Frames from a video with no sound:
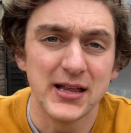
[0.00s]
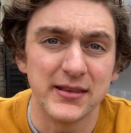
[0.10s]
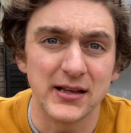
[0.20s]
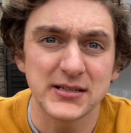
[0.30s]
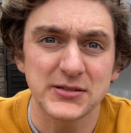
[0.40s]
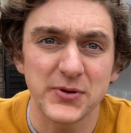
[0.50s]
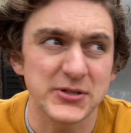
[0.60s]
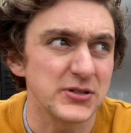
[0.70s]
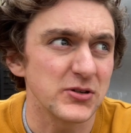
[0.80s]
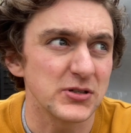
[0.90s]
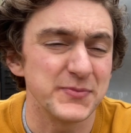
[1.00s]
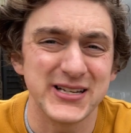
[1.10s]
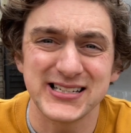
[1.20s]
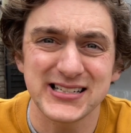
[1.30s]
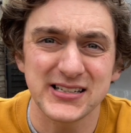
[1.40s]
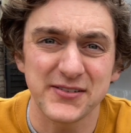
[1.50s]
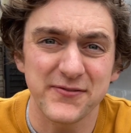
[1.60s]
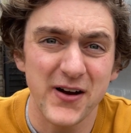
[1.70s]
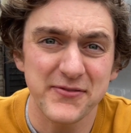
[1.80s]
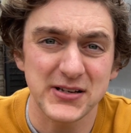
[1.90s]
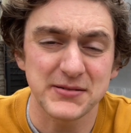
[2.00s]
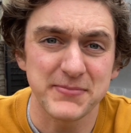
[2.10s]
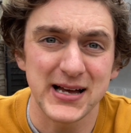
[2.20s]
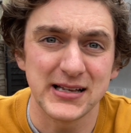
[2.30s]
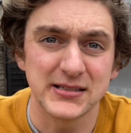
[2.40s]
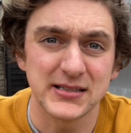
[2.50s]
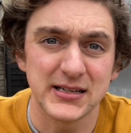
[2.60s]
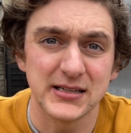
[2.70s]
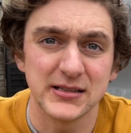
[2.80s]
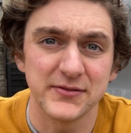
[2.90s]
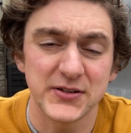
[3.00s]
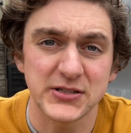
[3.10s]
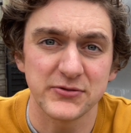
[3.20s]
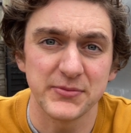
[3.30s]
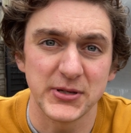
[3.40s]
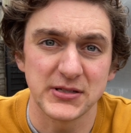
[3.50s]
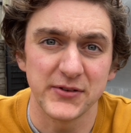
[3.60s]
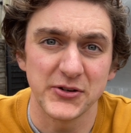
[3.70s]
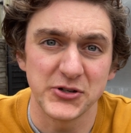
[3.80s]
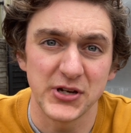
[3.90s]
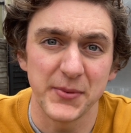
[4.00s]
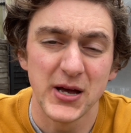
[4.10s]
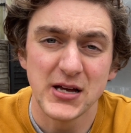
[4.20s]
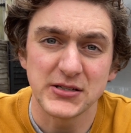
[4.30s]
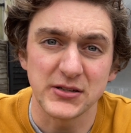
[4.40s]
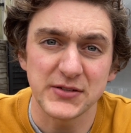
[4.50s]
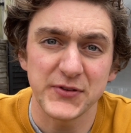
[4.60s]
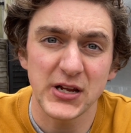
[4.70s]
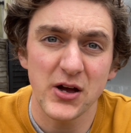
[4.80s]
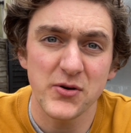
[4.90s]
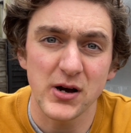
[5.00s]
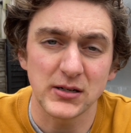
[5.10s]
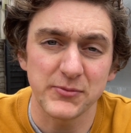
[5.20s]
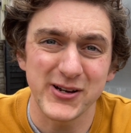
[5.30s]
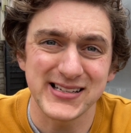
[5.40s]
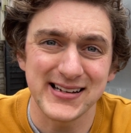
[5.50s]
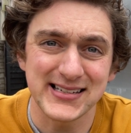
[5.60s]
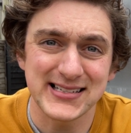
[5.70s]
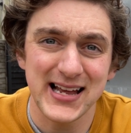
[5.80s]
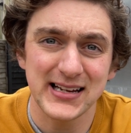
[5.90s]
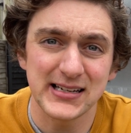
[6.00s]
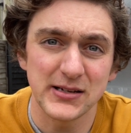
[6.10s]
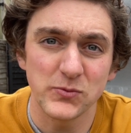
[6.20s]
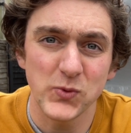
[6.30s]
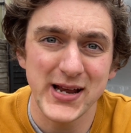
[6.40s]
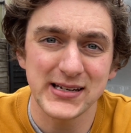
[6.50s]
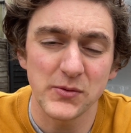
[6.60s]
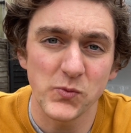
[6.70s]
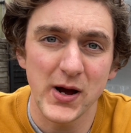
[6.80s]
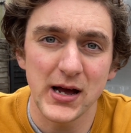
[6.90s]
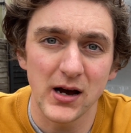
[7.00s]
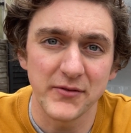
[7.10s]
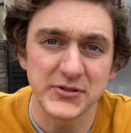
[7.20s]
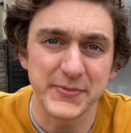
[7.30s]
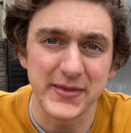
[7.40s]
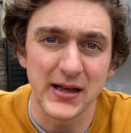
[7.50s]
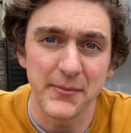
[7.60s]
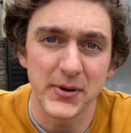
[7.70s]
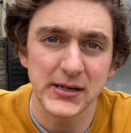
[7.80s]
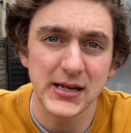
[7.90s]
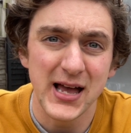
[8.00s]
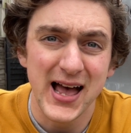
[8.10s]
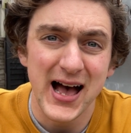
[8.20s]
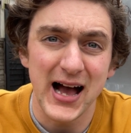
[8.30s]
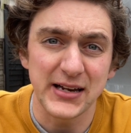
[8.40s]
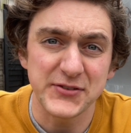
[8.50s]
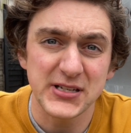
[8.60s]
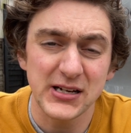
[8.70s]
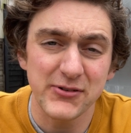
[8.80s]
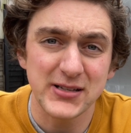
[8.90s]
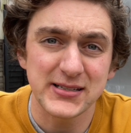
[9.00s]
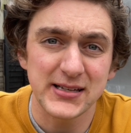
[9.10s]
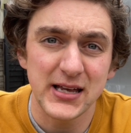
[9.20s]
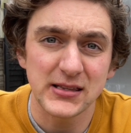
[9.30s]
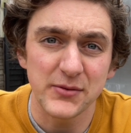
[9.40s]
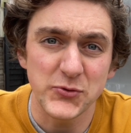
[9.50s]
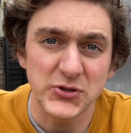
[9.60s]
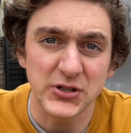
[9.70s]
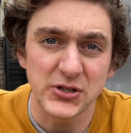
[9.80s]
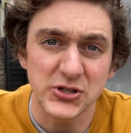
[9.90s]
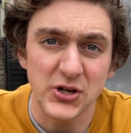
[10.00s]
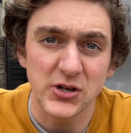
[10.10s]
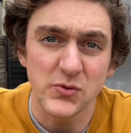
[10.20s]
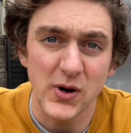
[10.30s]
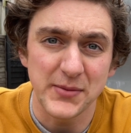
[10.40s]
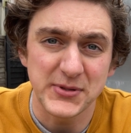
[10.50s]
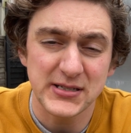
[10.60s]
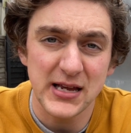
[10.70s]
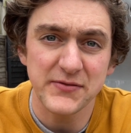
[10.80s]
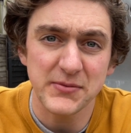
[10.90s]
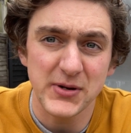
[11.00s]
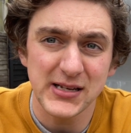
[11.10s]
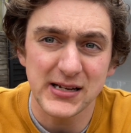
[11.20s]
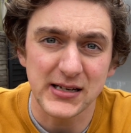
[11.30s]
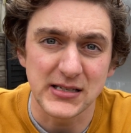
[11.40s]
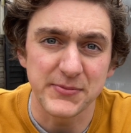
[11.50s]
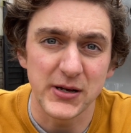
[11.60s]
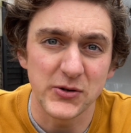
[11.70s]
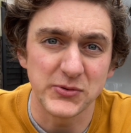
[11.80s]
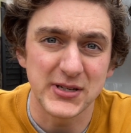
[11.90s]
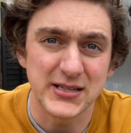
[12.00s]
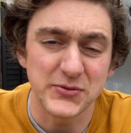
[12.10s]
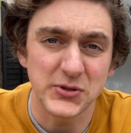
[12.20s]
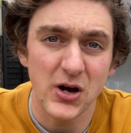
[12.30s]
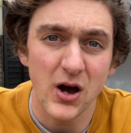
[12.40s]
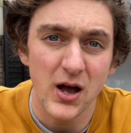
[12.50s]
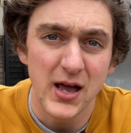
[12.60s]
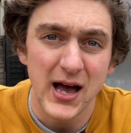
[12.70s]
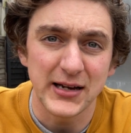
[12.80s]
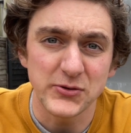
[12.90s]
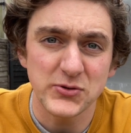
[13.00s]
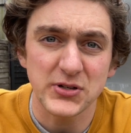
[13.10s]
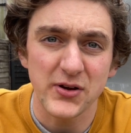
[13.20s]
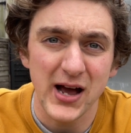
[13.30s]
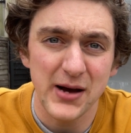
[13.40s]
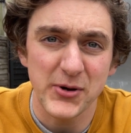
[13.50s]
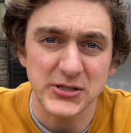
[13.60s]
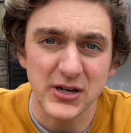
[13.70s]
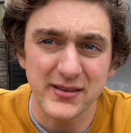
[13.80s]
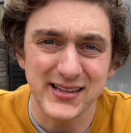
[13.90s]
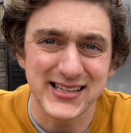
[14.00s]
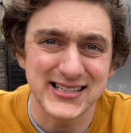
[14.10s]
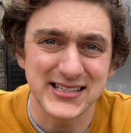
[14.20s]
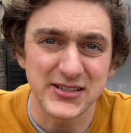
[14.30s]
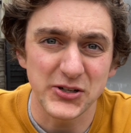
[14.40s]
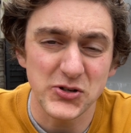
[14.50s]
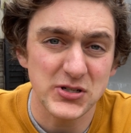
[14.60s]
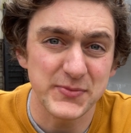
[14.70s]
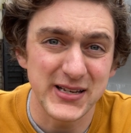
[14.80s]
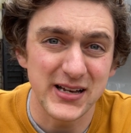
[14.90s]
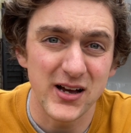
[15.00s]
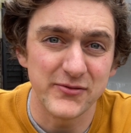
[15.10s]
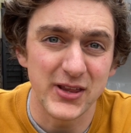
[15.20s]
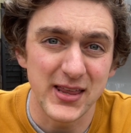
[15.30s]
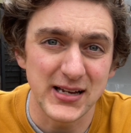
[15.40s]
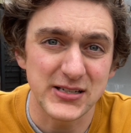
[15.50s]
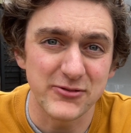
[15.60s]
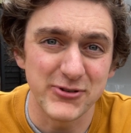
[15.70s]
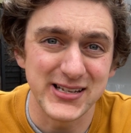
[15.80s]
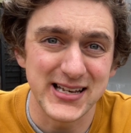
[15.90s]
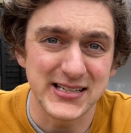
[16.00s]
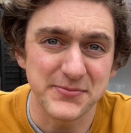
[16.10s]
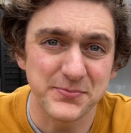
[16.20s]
Now this switch has cost me just under £5,000 in the first 3 months of ownership. So in this video, I'm going to break down exactly when and where I've spent that money. And if you stick around to the end, I'm also going to show you what I'm saving money against my old diesel car, and also how much I think this is going to cost me over the next 3 years.